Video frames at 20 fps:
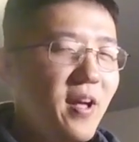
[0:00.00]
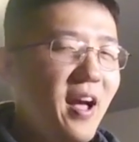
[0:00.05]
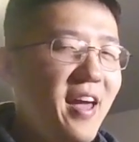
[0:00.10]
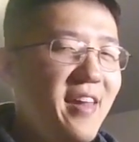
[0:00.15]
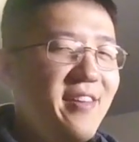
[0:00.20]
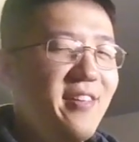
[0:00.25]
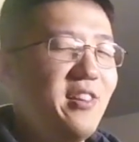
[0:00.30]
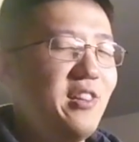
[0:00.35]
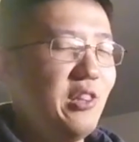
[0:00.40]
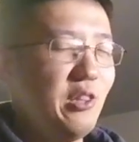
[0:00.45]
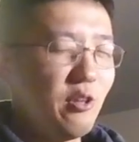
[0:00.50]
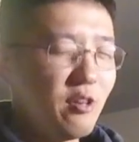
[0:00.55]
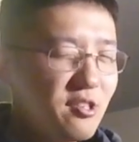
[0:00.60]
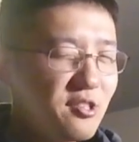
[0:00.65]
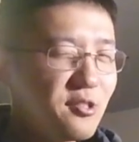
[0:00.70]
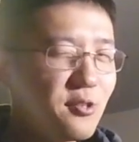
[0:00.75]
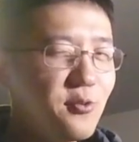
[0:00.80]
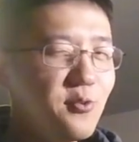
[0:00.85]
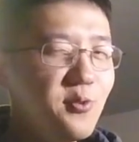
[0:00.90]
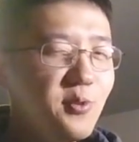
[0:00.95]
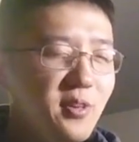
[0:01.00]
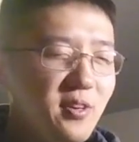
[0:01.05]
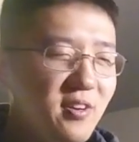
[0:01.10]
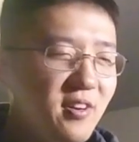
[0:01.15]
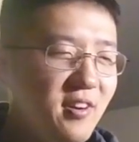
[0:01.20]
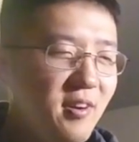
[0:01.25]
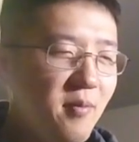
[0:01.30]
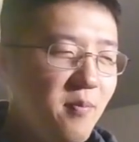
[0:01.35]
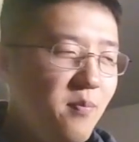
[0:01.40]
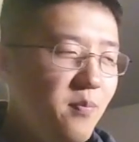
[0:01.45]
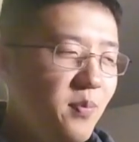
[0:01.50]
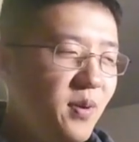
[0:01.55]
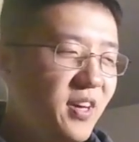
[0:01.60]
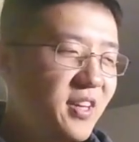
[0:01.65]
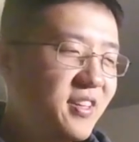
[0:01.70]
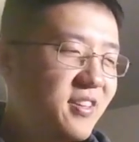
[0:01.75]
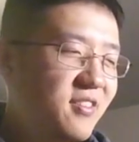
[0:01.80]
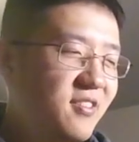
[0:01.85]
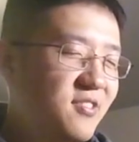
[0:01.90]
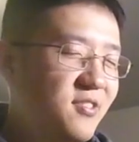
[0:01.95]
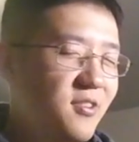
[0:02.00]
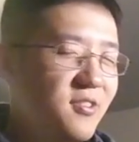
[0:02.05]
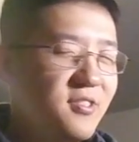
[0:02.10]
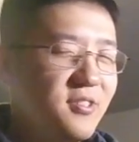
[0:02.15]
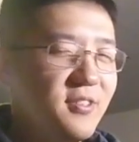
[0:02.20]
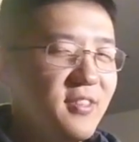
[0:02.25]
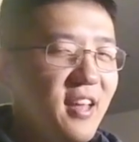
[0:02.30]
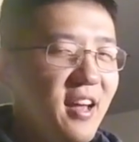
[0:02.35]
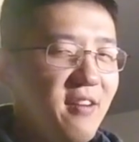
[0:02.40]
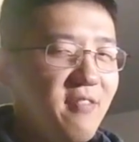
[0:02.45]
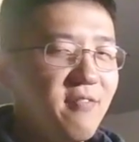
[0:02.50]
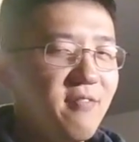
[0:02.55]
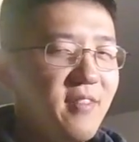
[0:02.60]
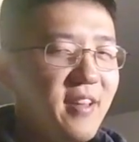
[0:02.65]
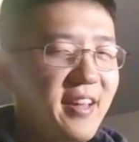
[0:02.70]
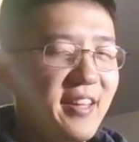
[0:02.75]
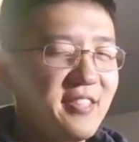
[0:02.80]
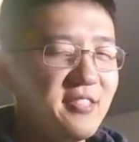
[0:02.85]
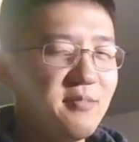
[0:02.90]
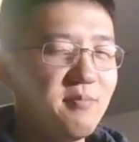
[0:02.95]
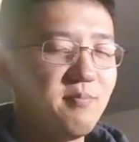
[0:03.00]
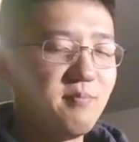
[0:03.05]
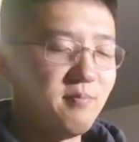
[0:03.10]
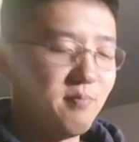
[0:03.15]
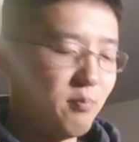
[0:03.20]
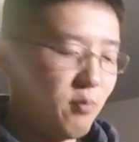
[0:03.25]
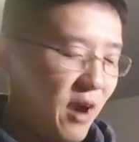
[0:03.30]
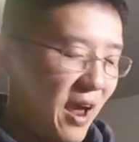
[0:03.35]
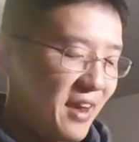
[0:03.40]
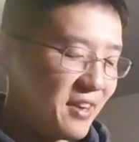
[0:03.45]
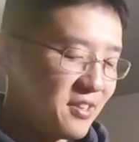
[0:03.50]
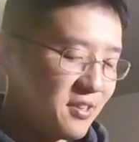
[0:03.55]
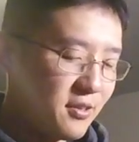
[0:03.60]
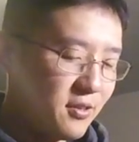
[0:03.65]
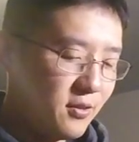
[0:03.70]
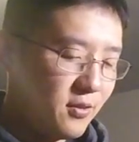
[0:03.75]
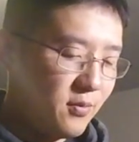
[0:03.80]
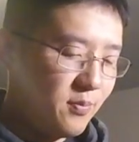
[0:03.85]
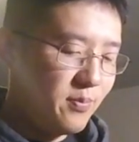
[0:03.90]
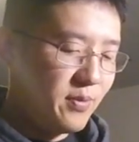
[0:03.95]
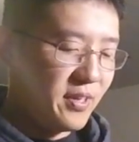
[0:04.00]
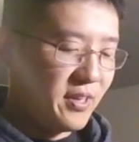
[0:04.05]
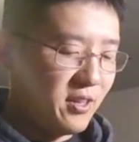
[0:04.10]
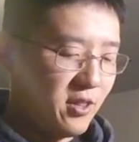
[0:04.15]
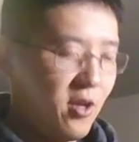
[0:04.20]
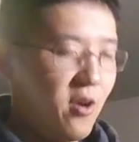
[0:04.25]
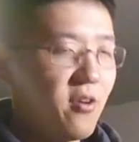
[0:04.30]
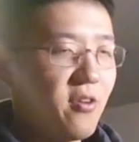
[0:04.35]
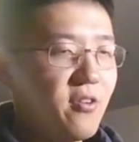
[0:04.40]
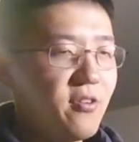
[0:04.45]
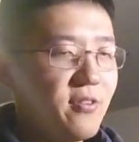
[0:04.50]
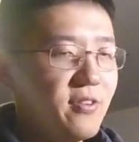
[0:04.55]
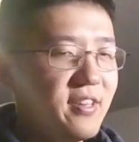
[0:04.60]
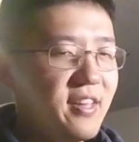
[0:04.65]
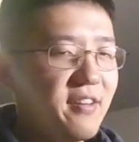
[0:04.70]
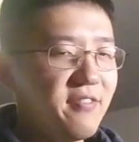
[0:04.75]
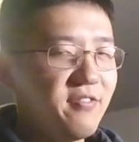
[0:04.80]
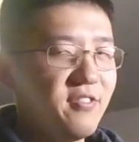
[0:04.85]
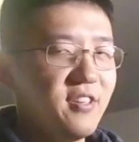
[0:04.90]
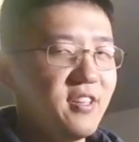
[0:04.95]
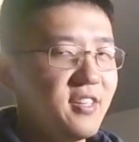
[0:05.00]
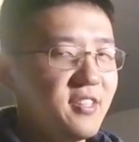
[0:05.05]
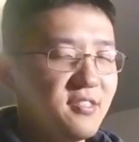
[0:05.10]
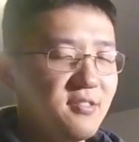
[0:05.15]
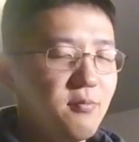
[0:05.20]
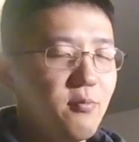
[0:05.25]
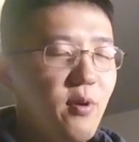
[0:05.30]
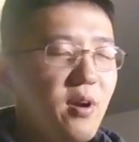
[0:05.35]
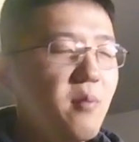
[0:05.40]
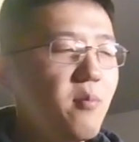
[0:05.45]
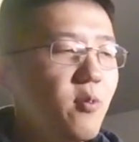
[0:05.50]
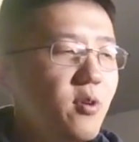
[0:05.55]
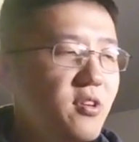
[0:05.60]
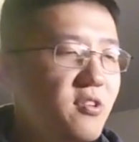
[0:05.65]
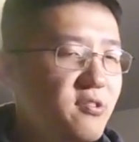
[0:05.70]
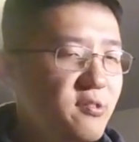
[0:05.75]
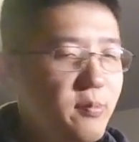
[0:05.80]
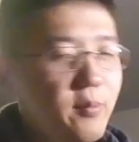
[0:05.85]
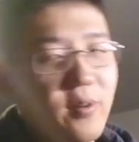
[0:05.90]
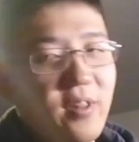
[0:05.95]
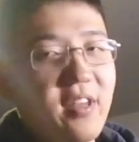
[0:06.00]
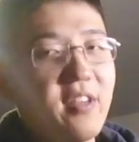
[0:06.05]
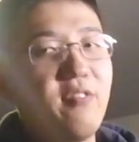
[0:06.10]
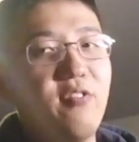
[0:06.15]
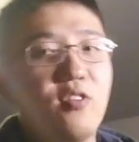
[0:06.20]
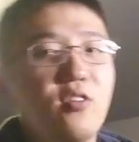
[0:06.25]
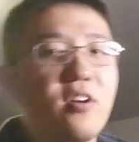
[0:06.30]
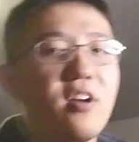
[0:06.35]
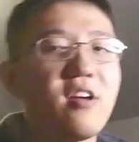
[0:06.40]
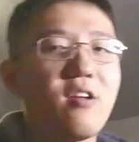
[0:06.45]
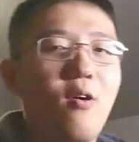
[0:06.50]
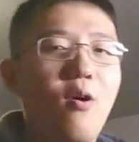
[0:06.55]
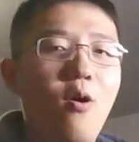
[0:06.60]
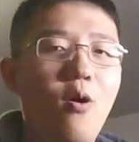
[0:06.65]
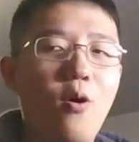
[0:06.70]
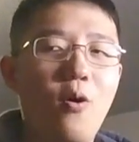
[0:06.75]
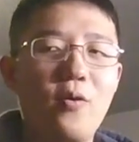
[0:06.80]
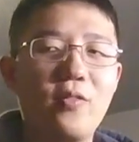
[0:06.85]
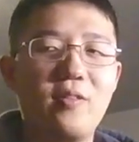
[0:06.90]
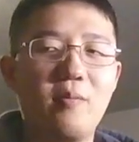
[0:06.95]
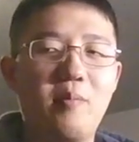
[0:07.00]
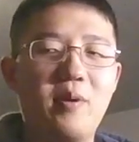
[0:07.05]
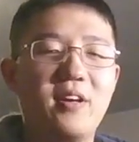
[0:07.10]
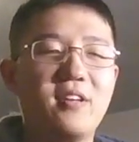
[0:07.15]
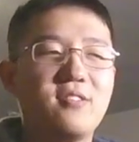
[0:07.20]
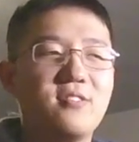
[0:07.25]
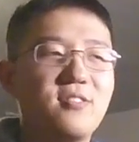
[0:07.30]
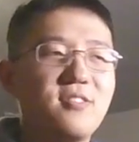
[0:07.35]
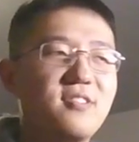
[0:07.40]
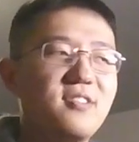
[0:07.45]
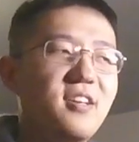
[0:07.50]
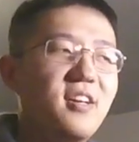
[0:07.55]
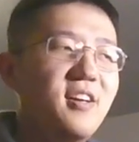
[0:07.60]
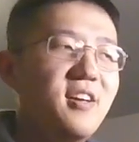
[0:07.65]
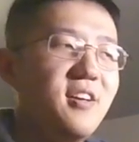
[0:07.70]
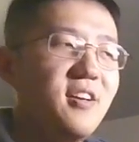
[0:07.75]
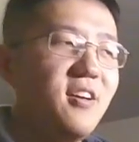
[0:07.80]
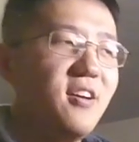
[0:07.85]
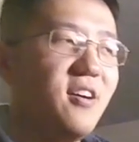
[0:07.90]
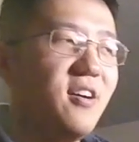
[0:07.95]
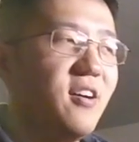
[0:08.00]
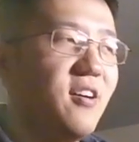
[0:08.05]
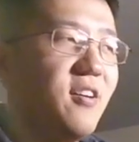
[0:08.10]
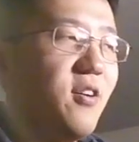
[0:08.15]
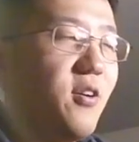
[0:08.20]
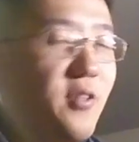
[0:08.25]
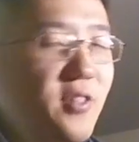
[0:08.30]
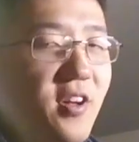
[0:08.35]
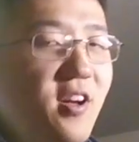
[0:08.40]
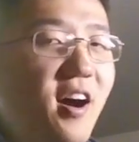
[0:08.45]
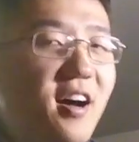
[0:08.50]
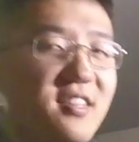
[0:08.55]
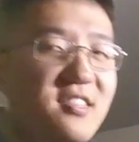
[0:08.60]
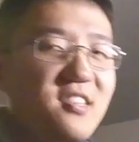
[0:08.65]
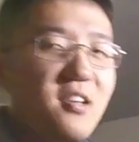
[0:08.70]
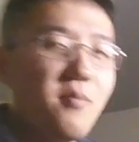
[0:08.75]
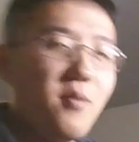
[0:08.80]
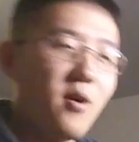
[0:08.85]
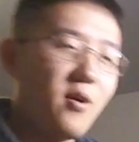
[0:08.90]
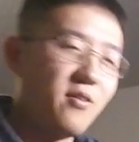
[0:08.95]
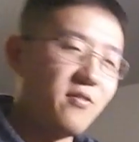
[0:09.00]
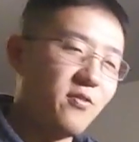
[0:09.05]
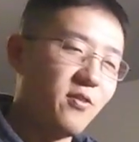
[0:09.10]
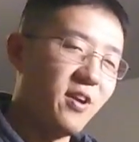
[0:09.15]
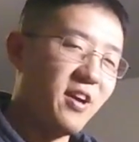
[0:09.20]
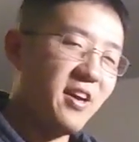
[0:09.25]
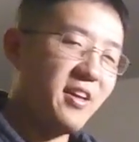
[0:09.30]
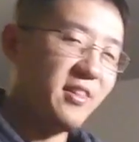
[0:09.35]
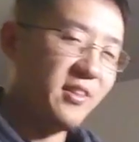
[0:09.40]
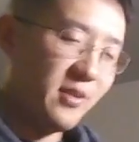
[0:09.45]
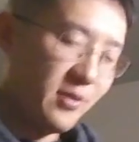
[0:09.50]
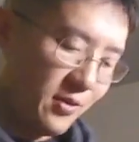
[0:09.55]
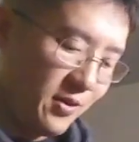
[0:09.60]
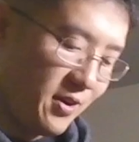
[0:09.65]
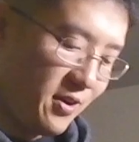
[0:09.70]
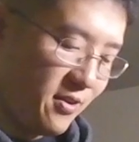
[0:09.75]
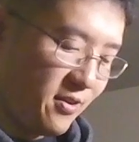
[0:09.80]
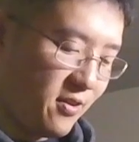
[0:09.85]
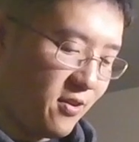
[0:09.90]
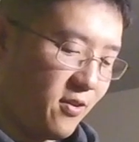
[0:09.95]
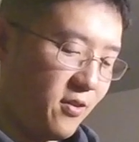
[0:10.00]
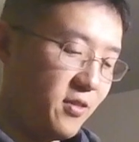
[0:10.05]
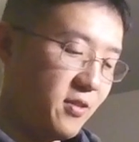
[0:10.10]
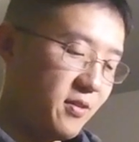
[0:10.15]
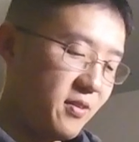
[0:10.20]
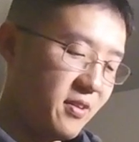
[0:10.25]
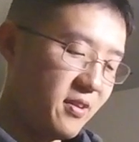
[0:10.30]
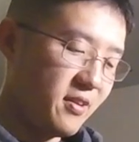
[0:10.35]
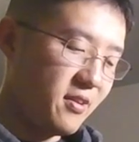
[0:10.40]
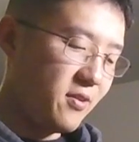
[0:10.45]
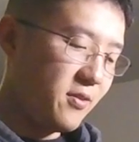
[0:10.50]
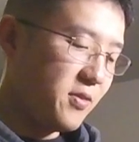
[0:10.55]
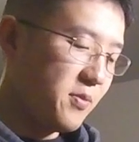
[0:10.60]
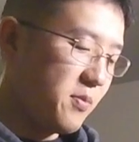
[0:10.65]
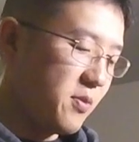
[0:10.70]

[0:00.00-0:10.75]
kind of looks cooler, but it's also not as practical. But longer definitely is way more usable. Like if you look at all the pictures, all the concept art for Halo, all the